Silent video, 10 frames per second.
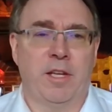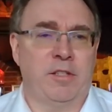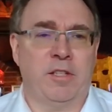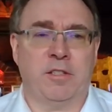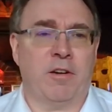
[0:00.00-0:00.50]

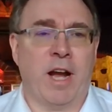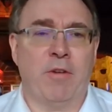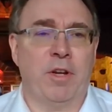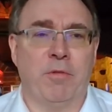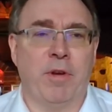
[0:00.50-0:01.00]
It's just our
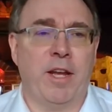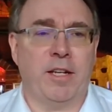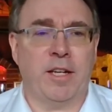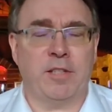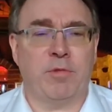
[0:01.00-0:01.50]
hourly rate
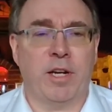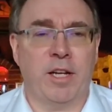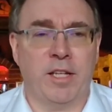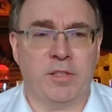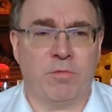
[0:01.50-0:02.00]
and it is what
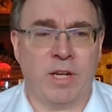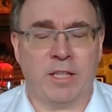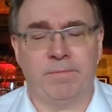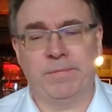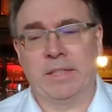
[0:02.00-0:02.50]
it is.
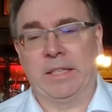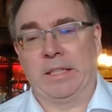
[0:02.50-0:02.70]
Well,